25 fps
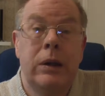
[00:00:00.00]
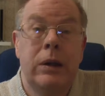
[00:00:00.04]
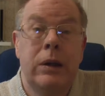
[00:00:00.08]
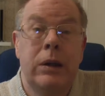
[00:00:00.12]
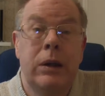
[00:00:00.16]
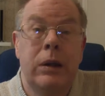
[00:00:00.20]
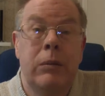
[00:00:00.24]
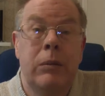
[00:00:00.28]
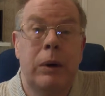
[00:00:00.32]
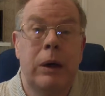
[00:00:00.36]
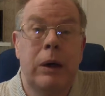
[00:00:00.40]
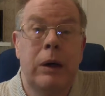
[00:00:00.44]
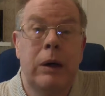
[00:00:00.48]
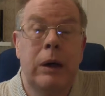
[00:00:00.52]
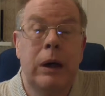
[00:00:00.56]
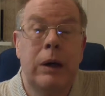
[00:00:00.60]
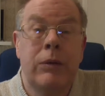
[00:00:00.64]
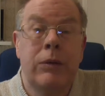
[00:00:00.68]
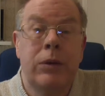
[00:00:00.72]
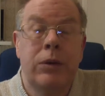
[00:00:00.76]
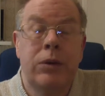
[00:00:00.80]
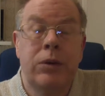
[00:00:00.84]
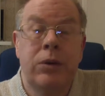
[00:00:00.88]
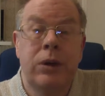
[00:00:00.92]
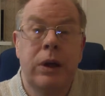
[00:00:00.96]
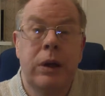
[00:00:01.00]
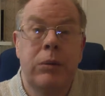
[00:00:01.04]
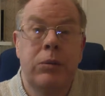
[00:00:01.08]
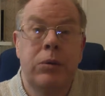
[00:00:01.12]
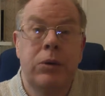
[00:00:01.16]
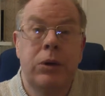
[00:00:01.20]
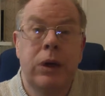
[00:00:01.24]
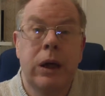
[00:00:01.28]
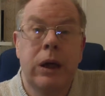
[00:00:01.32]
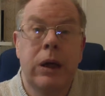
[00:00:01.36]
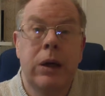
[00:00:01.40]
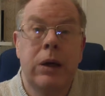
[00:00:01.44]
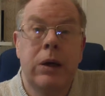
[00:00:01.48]
They might have the same
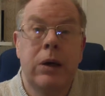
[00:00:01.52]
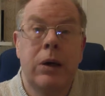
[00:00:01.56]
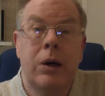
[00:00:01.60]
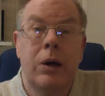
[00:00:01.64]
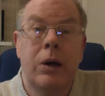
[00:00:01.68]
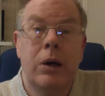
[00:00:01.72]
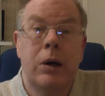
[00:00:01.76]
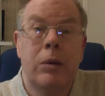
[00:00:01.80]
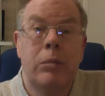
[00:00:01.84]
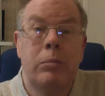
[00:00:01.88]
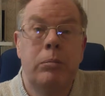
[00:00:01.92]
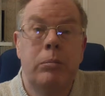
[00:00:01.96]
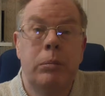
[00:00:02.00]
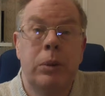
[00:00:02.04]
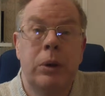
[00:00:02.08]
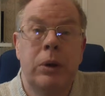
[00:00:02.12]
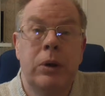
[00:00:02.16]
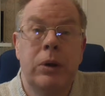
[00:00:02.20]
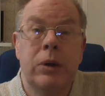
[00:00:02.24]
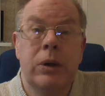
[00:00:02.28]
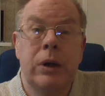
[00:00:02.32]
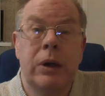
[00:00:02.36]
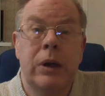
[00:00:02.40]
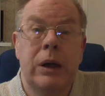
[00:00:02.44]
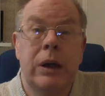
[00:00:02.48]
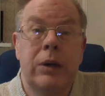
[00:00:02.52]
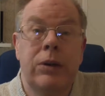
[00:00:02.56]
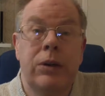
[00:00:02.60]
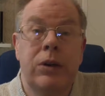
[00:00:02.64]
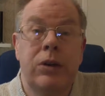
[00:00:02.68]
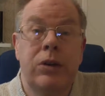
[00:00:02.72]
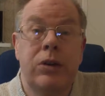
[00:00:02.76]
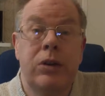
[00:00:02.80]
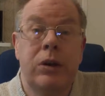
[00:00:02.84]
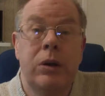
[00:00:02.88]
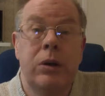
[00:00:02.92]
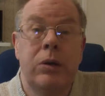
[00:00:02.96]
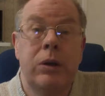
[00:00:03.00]
skin colour, but their
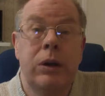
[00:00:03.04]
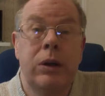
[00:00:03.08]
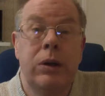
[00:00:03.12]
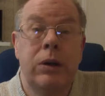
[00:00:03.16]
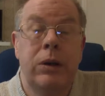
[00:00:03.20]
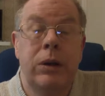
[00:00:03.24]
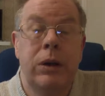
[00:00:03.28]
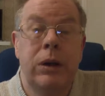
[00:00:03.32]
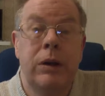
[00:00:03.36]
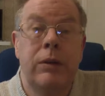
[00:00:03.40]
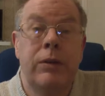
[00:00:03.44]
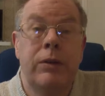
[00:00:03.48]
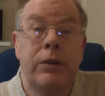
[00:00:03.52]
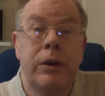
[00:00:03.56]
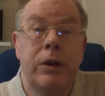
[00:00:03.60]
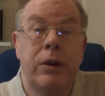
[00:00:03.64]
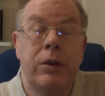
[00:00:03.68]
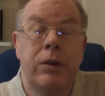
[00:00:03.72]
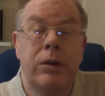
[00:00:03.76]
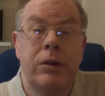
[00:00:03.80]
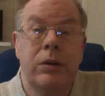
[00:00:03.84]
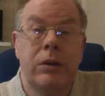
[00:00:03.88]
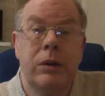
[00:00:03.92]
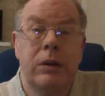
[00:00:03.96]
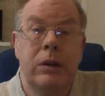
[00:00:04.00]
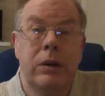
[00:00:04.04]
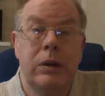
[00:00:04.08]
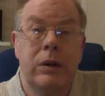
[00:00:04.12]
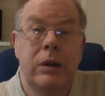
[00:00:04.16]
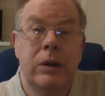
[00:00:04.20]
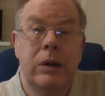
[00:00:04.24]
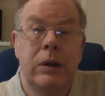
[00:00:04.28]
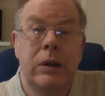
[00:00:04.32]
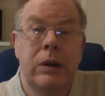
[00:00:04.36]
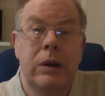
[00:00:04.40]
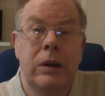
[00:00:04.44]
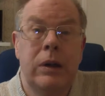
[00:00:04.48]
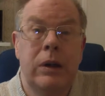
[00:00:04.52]
attitude is different.
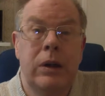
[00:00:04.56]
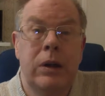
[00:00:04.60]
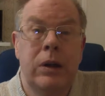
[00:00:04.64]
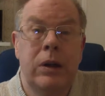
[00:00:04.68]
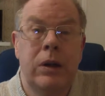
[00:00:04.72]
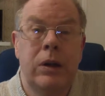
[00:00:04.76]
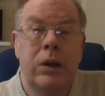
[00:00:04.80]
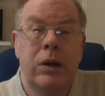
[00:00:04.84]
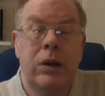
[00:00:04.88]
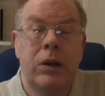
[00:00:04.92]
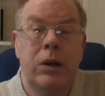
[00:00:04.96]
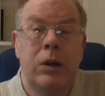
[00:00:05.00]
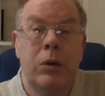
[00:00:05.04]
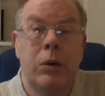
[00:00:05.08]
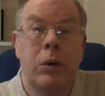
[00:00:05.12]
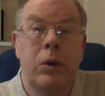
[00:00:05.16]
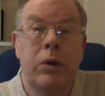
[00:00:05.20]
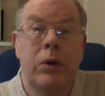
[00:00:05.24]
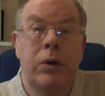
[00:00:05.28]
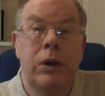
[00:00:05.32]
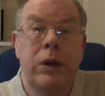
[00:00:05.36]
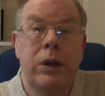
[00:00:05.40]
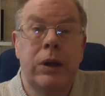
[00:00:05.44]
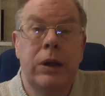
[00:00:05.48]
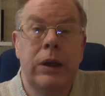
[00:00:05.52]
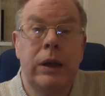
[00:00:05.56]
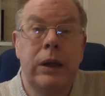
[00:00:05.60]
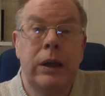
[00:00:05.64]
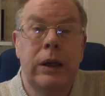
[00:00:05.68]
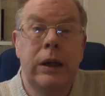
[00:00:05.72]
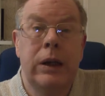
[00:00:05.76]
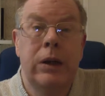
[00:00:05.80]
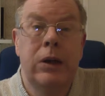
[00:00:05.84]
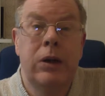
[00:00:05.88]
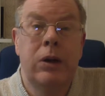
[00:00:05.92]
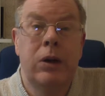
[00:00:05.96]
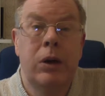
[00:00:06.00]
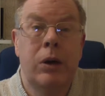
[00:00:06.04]
The ones that did
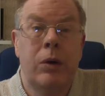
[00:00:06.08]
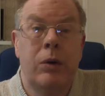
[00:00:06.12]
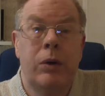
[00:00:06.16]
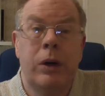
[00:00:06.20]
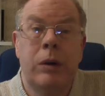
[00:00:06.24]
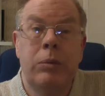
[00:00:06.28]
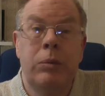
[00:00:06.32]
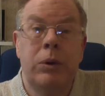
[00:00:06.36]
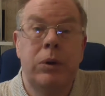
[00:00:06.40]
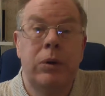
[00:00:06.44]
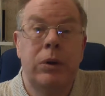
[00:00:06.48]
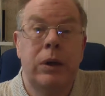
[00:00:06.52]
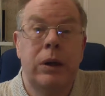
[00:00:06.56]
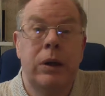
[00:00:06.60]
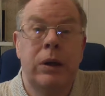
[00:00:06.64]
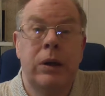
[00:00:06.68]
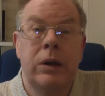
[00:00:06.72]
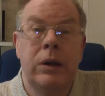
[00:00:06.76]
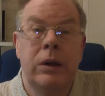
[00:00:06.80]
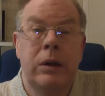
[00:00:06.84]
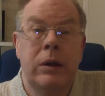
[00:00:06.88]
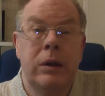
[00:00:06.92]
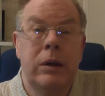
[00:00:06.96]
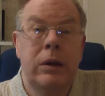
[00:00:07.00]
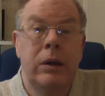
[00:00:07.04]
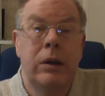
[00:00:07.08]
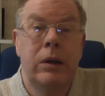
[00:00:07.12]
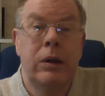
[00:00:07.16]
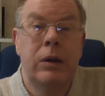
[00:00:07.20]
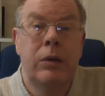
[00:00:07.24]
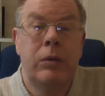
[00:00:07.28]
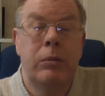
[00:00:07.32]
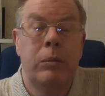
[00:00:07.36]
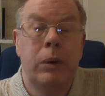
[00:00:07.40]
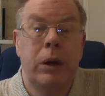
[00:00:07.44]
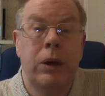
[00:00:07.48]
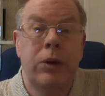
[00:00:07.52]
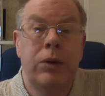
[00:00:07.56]
it don't represent the
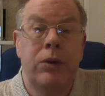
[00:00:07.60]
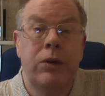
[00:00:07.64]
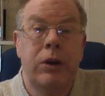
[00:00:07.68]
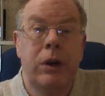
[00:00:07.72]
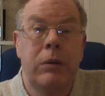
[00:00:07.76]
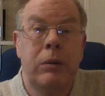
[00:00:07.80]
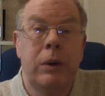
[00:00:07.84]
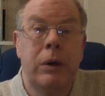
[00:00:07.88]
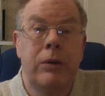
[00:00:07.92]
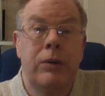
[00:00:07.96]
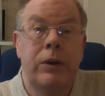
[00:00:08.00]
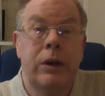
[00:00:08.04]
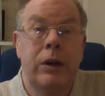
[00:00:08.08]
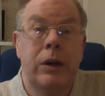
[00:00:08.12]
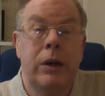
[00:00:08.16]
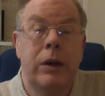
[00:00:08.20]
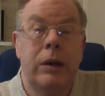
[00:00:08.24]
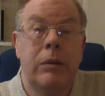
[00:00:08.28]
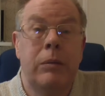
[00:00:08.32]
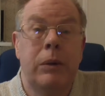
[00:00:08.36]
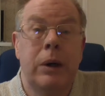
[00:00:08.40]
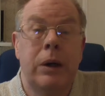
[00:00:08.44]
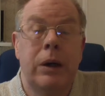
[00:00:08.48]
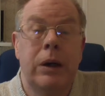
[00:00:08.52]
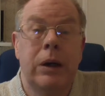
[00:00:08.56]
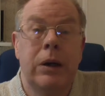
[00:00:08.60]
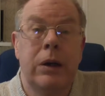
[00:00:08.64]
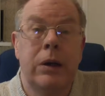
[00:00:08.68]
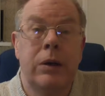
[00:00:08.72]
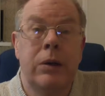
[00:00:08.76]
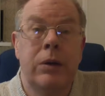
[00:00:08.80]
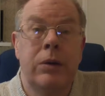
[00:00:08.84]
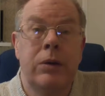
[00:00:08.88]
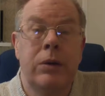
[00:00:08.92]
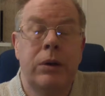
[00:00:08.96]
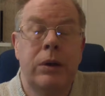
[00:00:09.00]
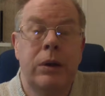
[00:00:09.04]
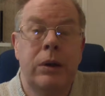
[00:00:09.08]
mainstream African
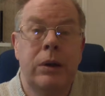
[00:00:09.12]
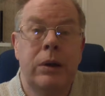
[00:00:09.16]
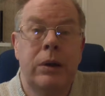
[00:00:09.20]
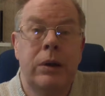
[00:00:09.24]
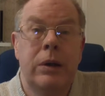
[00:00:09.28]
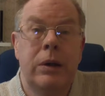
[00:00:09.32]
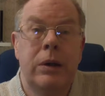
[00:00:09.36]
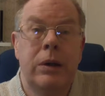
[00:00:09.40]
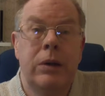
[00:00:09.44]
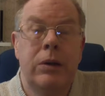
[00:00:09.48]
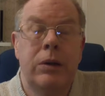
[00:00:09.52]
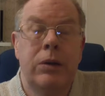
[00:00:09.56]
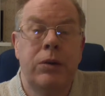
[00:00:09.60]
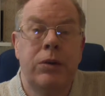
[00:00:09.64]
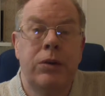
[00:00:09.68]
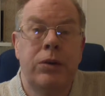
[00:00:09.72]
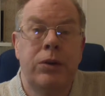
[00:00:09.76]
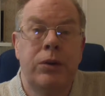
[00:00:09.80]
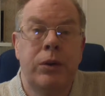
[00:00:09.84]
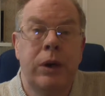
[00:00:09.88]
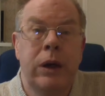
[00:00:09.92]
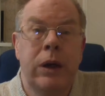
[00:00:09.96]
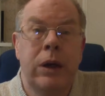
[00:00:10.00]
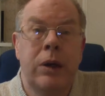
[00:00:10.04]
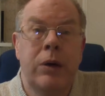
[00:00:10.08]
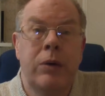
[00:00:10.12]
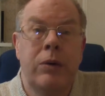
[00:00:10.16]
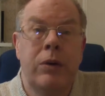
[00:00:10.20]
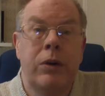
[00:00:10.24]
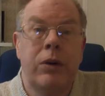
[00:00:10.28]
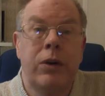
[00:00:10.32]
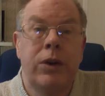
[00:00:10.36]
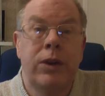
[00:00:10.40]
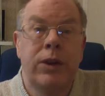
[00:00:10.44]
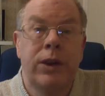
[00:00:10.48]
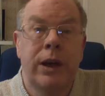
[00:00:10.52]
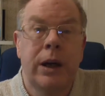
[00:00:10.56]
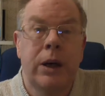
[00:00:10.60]
Americans. There's
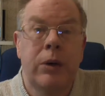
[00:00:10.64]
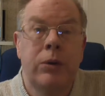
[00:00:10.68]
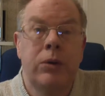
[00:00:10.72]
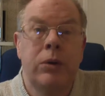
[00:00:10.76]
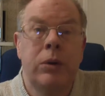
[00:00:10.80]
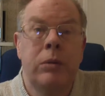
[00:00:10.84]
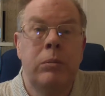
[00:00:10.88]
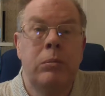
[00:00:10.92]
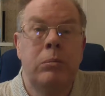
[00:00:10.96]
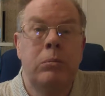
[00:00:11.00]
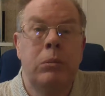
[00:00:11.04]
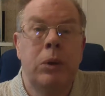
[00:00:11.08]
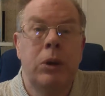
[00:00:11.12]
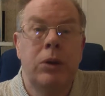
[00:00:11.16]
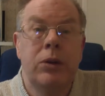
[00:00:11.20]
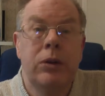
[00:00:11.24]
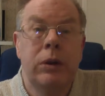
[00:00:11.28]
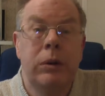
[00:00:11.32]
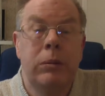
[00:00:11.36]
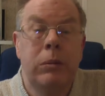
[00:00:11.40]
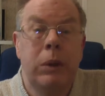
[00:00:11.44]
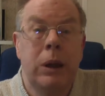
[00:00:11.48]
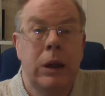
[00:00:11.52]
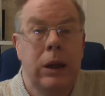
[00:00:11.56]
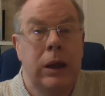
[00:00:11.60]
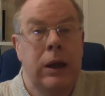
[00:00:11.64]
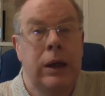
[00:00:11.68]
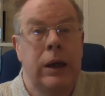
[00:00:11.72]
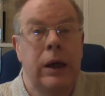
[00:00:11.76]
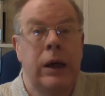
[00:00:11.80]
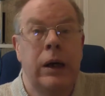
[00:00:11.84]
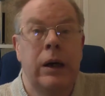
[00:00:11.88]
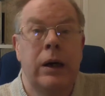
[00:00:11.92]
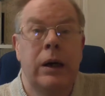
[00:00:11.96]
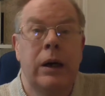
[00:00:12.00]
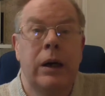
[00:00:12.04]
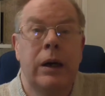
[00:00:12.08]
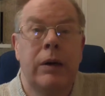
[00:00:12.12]
300,000
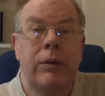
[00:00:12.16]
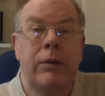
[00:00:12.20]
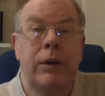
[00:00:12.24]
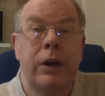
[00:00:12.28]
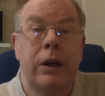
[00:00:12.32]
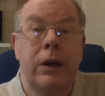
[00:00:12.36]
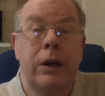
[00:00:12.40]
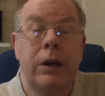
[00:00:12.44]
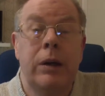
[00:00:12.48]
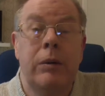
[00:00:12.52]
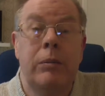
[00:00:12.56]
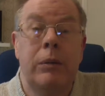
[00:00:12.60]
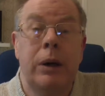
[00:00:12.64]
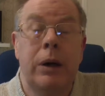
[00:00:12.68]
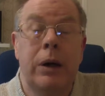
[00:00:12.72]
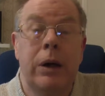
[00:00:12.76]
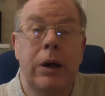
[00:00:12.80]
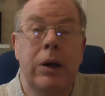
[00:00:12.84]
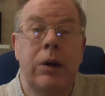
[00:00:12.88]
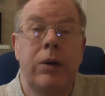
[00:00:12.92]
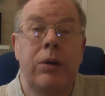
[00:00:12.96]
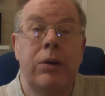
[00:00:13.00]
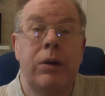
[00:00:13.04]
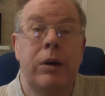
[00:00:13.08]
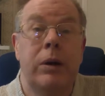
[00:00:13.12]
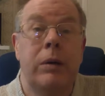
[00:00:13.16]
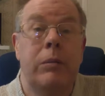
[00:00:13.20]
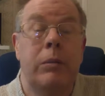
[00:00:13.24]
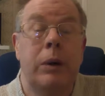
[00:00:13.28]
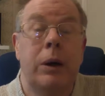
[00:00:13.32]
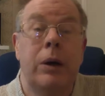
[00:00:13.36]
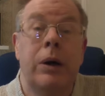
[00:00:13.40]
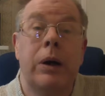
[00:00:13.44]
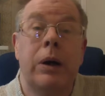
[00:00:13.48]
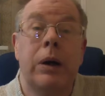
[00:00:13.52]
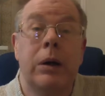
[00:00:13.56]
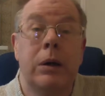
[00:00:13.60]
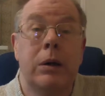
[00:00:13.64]
multi-millionaire African Americans in
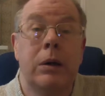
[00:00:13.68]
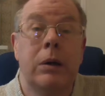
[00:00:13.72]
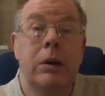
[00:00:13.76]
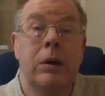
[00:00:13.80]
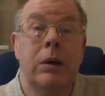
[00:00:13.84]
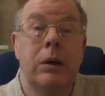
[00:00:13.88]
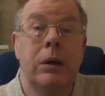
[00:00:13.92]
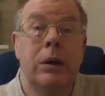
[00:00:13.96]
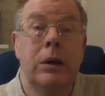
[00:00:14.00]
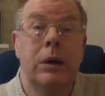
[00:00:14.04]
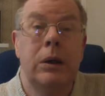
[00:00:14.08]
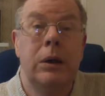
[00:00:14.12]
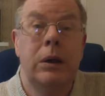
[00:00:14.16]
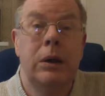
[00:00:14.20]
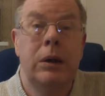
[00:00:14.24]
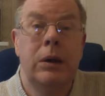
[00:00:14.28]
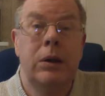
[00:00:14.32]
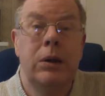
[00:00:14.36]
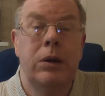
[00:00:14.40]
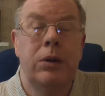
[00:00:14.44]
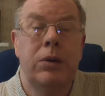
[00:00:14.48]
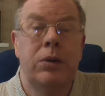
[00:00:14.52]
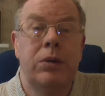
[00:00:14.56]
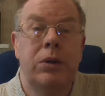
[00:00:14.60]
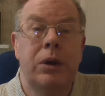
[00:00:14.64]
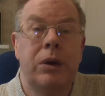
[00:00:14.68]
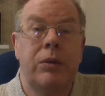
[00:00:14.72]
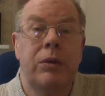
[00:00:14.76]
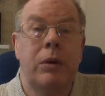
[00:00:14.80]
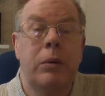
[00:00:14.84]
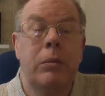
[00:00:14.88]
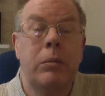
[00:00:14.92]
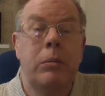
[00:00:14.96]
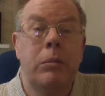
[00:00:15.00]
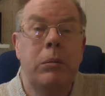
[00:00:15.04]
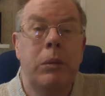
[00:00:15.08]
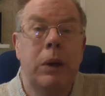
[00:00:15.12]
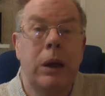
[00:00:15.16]
America. There's several
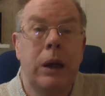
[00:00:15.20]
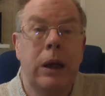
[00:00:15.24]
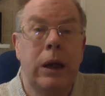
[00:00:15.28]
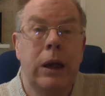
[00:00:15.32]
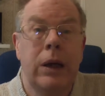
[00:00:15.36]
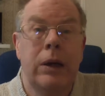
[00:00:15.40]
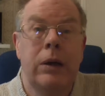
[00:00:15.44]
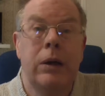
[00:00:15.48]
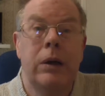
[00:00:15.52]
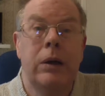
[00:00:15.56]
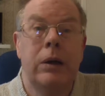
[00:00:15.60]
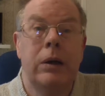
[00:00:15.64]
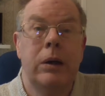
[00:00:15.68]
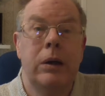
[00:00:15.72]
million